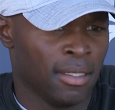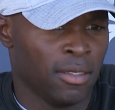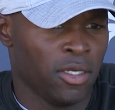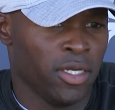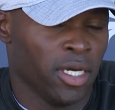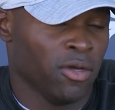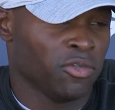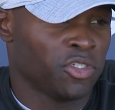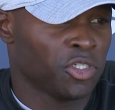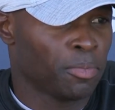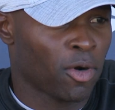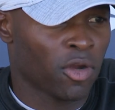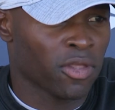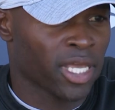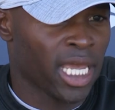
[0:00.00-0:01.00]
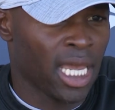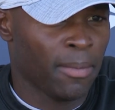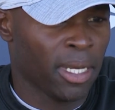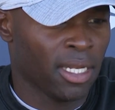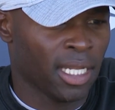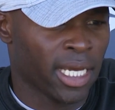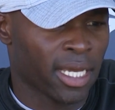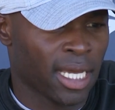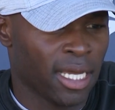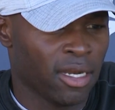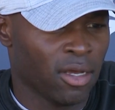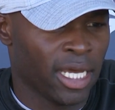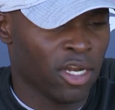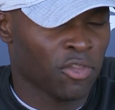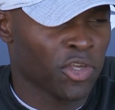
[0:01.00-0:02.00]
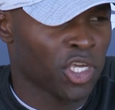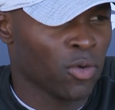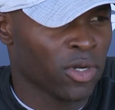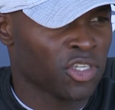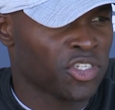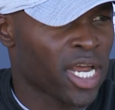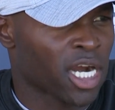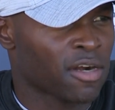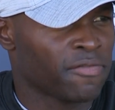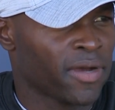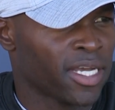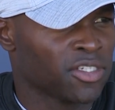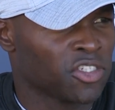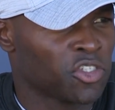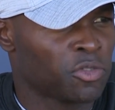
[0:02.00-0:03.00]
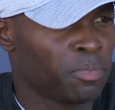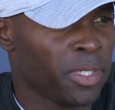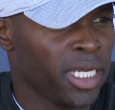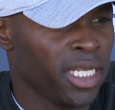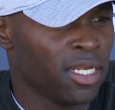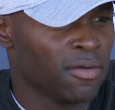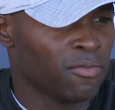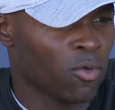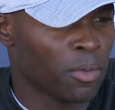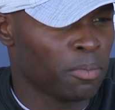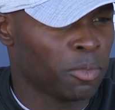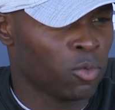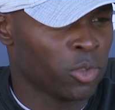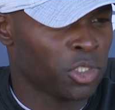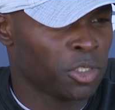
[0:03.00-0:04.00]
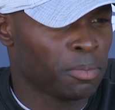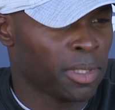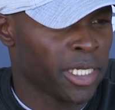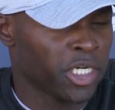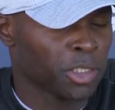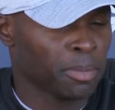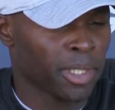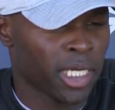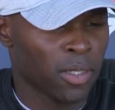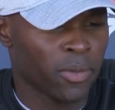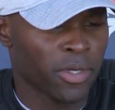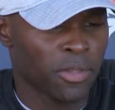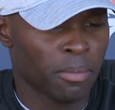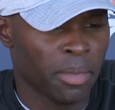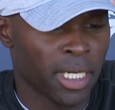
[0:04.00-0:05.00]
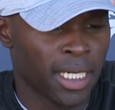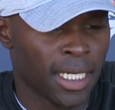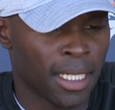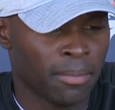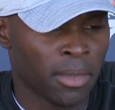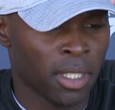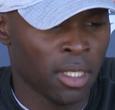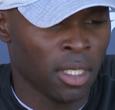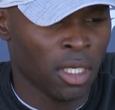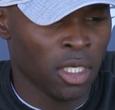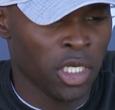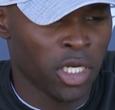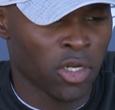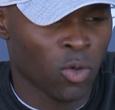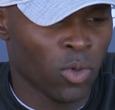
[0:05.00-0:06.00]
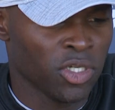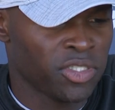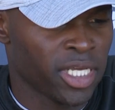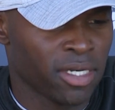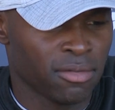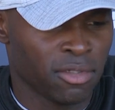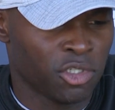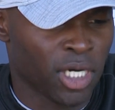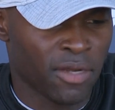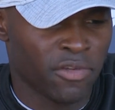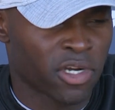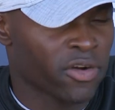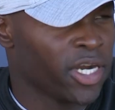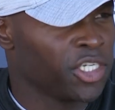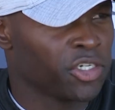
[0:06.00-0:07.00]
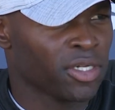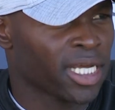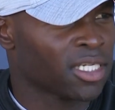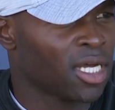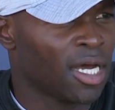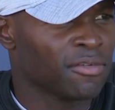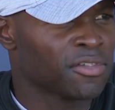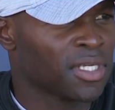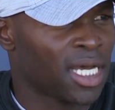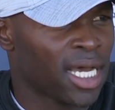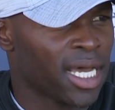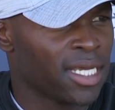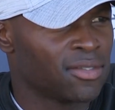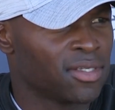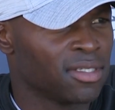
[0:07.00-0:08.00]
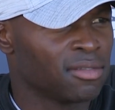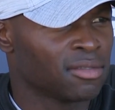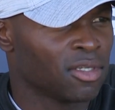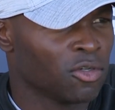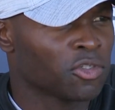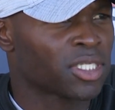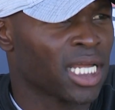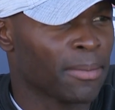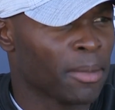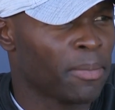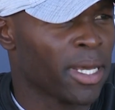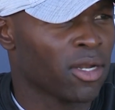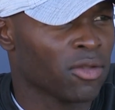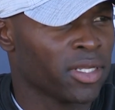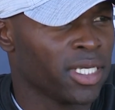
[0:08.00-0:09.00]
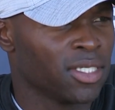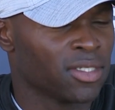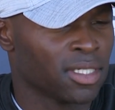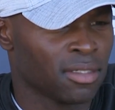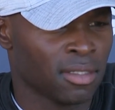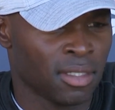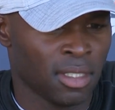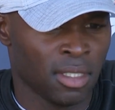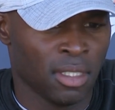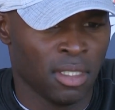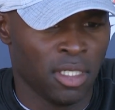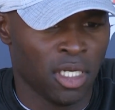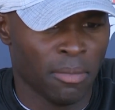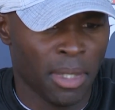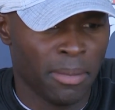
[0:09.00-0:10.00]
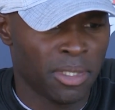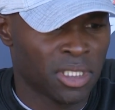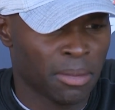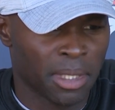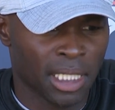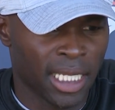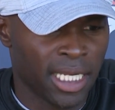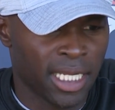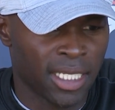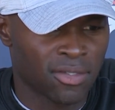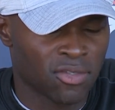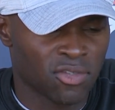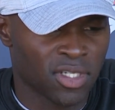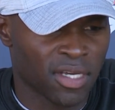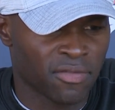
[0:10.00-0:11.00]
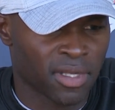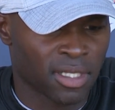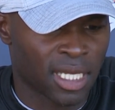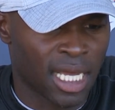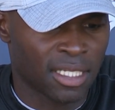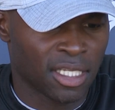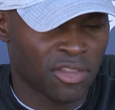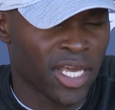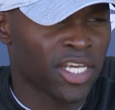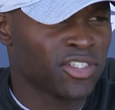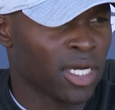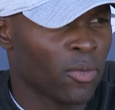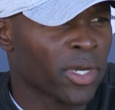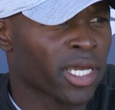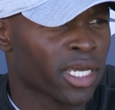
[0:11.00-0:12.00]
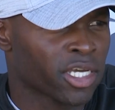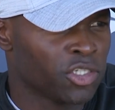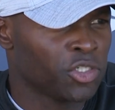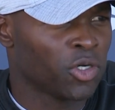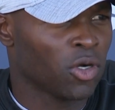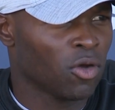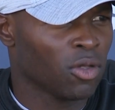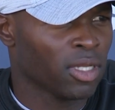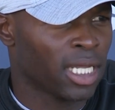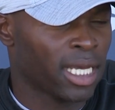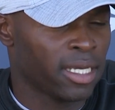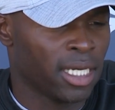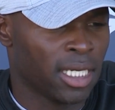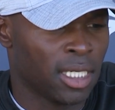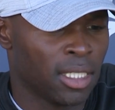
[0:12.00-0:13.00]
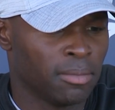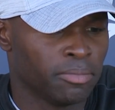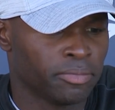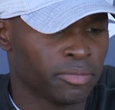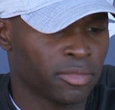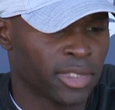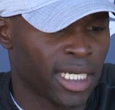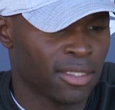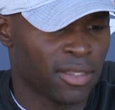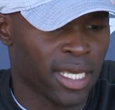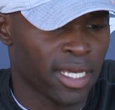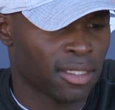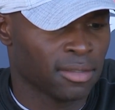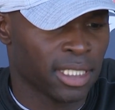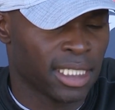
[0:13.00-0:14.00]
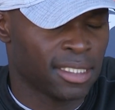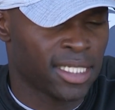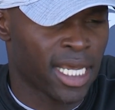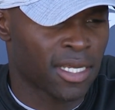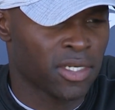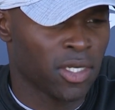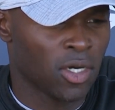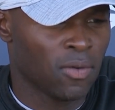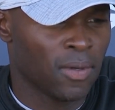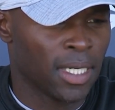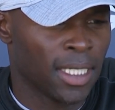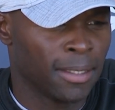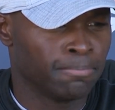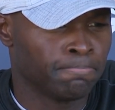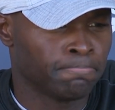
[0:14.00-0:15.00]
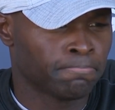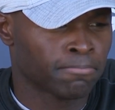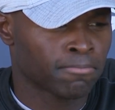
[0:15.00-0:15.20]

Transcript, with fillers: you know, it's just part of the game. And, like, I don't, I don't think you want to sacrifice the speed of what which players play with. But, um, you know, the ones that drive you crazy are like the offsides and those type of penalties and, you know, maybe some of the late hits and stuff. The, the things that we can control um, that, think, that take no, um,